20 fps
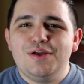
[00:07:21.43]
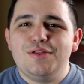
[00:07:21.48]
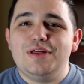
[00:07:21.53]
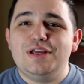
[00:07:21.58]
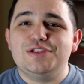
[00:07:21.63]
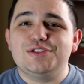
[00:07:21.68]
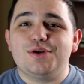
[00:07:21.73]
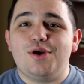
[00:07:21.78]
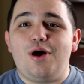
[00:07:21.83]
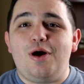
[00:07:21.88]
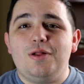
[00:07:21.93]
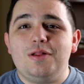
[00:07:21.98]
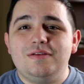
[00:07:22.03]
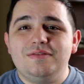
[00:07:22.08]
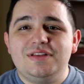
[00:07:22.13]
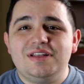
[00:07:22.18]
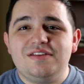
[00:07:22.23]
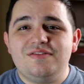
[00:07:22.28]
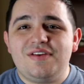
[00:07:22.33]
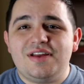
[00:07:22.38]
These are all
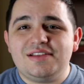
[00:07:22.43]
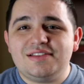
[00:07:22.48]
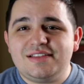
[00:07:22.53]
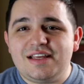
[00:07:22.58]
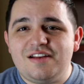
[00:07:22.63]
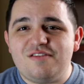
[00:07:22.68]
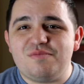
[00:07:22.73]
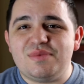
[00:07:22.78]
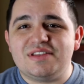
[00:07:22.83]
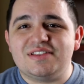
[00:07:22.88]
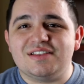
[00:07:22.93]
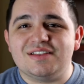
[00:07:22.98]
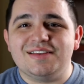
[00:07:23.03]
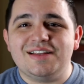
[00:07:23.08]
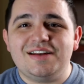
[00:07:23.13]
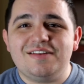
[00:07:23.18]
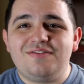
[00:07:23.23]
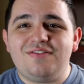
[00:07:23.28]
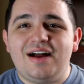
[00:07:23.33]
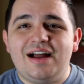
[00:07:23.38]
of the events that have been
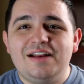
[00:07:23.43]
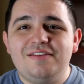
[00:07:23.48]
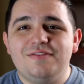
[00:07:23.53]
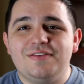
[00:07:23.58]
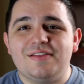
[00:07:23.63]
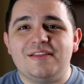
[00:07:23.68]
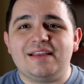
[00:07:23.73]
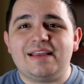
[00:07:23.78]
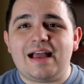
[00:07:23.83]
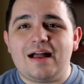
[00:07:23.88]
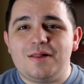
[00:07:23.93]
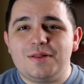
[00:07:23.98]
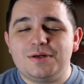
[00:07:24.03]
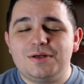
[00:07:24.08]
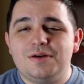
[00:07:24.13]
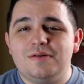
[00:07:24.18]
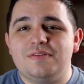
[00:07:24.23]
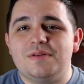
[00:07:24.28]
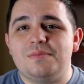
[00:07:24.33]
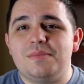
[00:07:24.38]
solidified for the
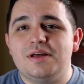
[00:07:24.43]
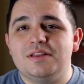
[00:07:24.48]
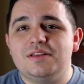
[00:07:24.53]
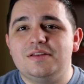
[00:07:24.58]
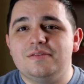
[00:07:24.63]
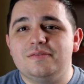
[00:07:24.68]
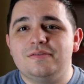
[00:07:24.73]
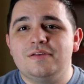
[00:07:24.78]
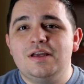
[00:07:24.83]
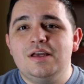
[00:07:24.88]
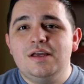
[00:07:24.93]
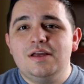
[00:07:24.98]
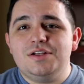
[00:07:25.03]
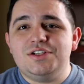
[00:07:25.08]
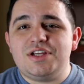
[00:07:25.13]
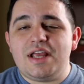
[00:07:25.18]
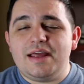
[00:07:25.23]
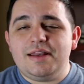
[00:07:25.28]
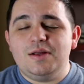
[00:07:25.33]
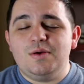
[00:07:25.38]
calendar of the month of
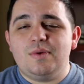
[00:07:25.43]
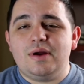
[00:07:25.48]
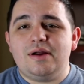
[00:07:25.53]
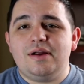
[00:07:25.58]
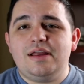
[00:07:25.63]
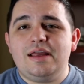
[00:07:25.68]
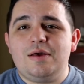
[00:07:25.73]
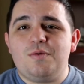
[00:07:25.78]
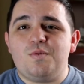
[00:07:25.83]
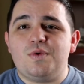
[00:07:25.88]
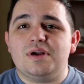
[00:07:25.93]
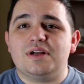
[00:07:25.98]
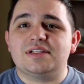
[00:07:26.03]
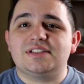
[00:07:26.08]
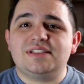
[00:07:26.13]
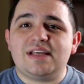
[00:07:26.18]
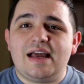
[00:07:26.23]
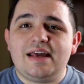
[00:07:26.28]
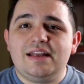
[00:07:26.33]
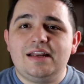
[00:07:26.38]
January and we're
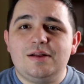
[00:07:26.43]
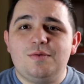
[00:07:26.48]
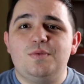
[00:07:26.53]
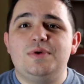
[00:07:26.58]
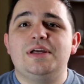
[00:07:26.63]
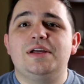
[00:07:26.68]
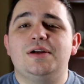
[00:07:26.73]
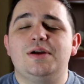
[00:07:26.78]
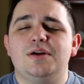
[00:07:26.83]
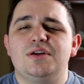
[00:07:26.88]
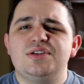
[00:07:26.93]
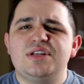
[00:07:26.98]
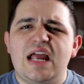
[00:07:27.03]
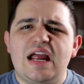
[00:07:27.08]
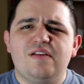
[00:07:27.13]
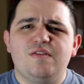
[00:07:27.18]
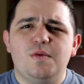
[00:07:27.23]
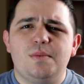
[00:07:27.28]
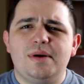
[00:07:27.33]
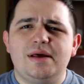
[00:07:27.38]
excited and we encourage
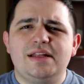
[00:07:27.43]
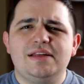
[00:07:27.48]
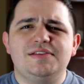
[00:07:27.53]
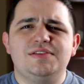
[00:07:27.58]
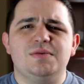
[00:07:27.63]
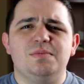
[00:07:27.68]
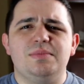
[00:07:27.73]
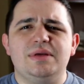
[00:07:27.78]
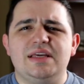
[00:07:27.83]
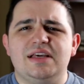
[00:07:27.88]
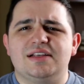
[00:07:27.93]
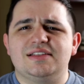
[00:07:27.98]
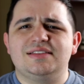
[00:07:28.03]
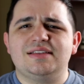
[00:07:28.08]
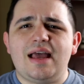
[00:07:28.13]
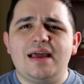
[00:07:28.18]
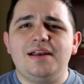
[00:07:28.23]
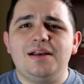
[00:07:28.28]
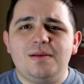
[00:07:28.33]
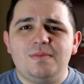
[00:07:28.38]
everybody to be
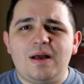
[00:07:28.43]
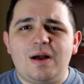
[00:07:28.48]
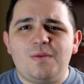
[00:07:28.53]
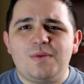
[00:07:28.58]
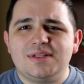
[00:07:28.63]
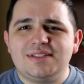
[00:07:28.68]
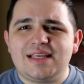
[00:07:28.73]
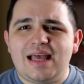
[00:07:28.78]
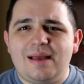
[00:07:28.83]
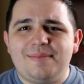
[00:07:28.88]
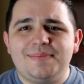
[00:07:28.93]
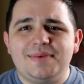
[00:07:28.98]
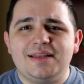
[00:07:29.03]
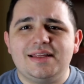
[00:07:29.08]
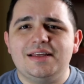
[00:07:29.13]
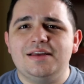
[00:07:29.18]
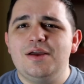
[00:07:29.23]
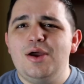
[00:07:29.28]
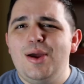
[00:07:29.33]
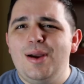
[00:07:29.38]
excited about what's
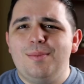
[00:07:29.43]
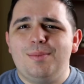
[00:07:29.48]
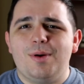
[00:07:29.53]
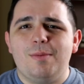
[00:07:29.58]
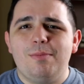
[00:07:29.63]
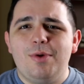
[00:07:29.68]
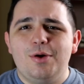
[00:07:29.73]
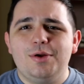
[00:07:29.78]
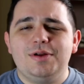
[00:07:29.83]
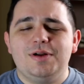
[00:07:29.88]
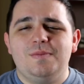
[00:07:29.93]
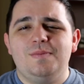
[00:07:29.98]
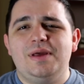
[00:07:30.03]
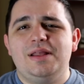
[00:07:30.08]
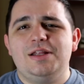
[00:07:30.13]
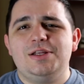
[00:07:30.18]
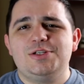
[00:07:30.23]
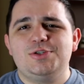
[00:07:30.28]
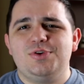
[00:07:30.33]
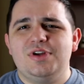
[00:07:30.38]
happening, promote your
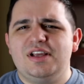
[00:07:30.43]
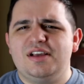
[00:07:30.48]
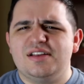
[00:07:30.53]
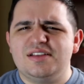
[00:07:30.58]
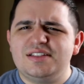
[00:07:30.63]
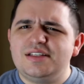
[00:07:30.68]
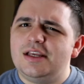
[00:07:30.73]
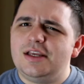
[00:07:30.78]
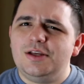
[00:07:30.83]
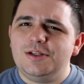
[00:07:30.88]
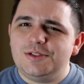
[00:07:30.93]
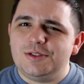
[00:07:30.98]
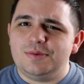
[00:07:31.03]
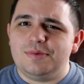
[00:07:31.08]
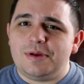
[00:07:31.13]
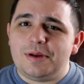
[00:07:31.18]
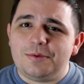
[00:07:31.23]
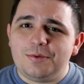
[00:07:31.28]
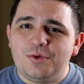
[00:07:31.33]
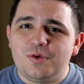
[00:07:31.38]
ministry, continue to
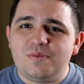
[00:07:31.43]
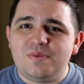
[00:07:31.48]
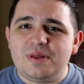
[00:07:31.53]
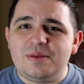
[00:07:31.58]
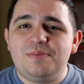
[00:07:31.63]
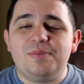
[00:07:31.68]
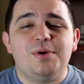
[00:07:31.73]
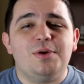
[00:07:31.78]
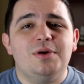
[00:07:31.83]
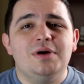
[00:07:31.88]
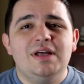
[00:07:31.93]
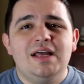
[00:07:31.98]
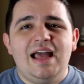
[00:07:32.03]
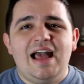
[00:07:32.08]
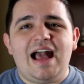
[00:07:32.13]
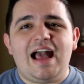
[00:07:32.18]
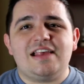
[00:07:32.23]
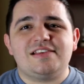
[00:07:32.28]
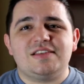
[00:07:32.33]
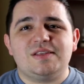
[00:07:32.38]
recruit people,
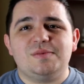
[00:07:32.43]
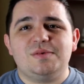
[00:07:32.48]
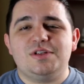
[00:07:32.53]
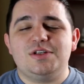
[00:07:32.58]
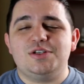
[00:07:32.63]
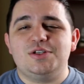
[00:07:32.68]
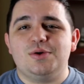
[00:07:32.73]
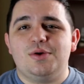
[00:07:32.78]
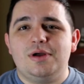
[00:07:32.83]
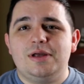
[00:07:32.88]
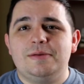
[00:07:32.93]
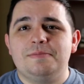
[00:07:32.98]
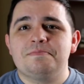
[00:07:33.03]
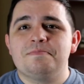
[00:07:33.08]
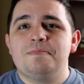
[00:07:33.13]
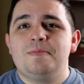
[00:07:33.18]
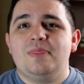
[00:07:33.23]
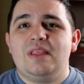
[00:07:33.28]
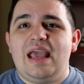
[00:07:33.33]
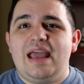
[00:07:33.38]
ask them to join,
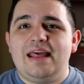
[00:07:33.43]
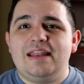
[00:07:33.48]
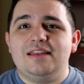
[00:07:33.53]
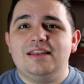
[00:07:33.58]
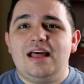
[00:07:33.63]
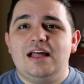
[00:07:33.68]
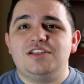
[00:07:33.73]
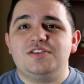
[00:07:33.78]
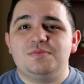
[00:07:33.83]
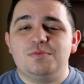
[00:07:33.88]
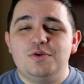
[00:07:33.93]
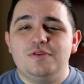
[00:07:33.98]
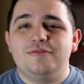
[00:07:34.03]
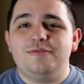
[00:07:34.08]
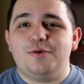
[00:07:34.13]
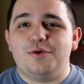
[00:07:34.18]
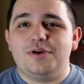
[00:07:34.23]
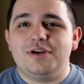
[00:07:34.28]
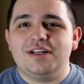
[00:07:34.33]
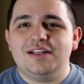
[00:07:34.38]
and let's move
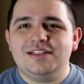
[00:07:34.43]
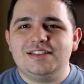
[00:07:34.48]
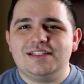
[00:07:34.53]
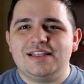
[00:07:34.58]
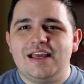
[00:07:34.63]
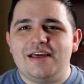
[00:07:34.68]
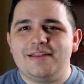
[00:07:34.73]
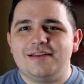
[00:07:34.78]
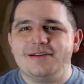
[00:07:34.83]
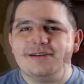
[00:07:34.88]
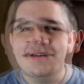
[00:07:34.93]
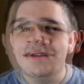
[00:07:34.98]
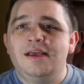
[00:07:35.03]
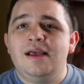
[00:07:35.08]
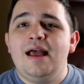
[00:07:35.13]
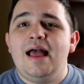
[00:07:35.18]
forward together.